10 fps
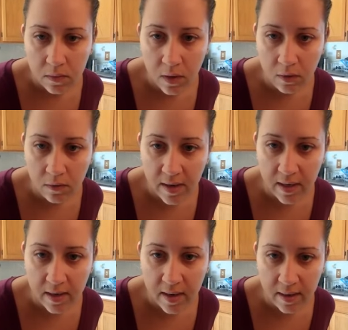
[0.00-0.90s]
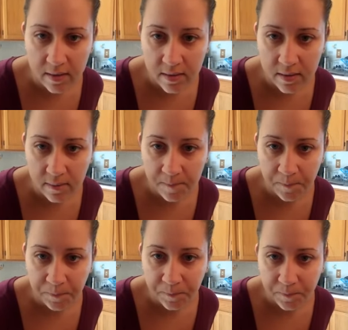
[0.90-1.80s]
All right, guys.
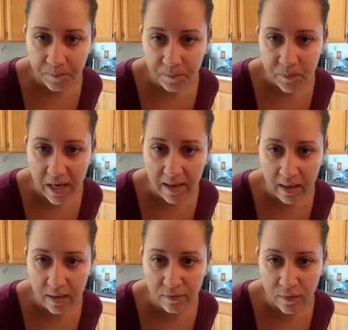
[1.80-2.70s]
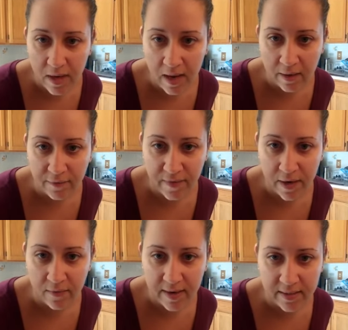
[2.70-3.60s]
I love
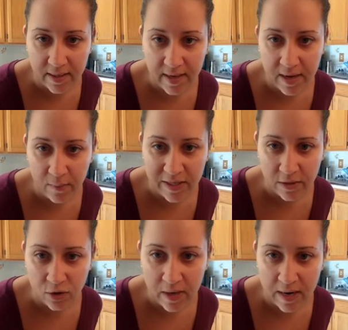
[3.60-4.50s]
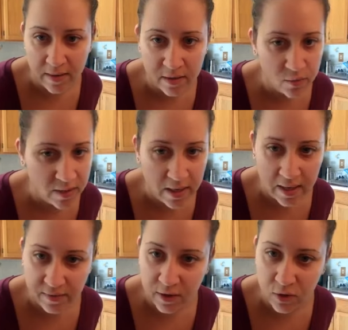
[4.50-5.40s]
cauliflower rice. I can't wait to try this. We
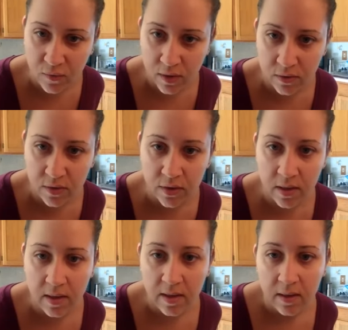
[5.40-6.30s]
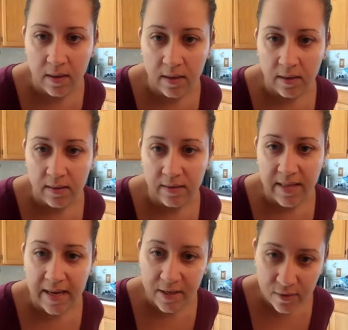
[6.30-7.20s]
got this, Rose.
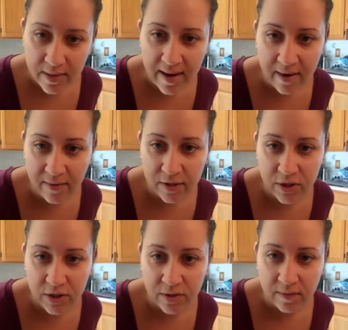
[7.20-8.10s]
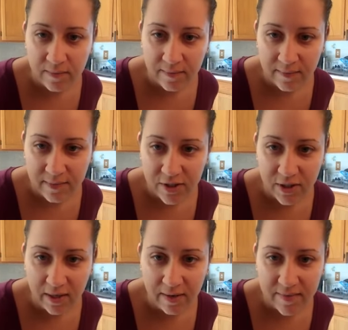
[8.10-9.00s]
Thank you, Karen. She, she
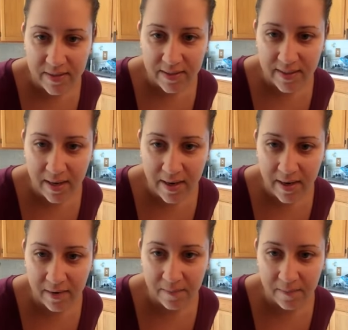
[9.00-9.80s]
loves the site.